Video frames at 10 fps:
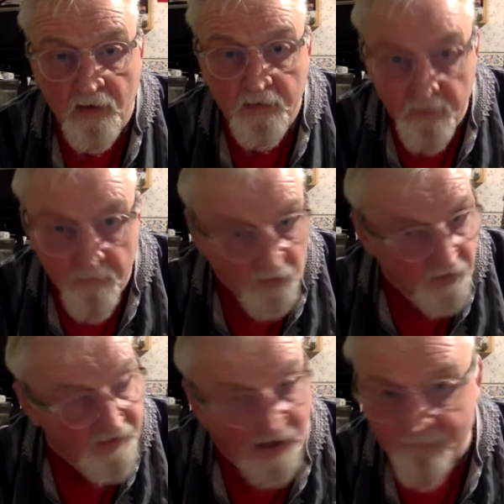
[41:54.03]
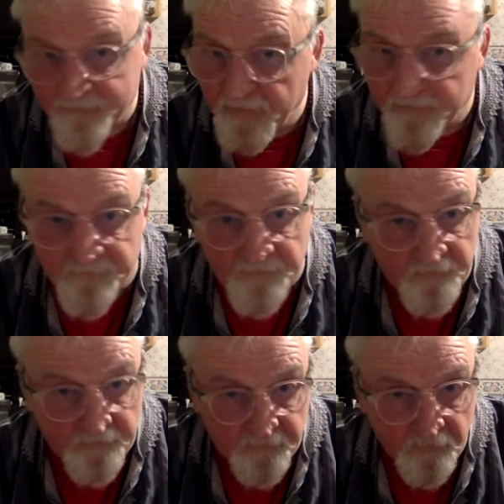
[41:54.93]
You can have
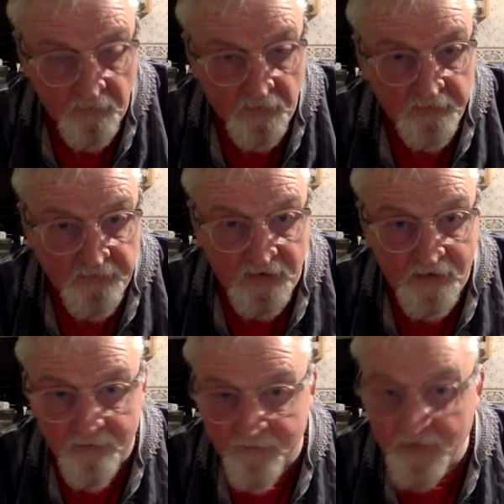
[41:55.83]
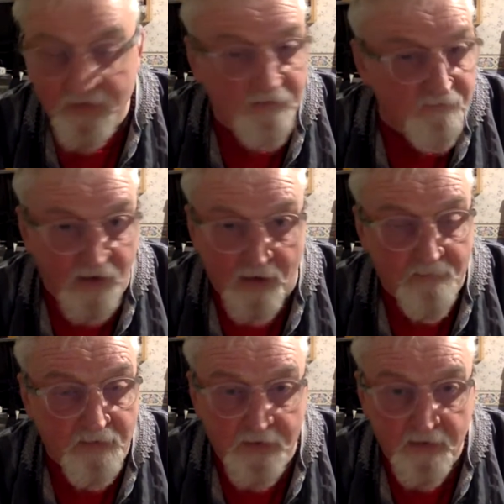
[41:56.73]
different deities, get
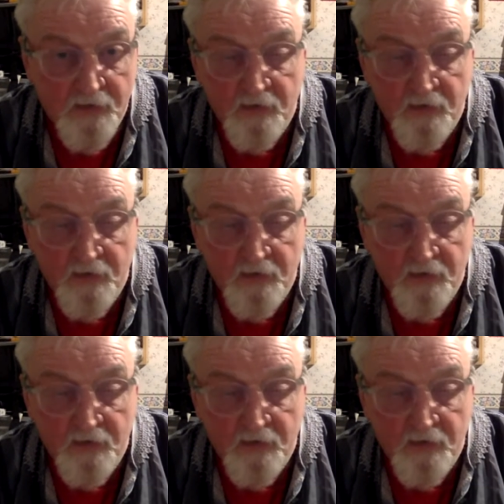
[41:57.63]
me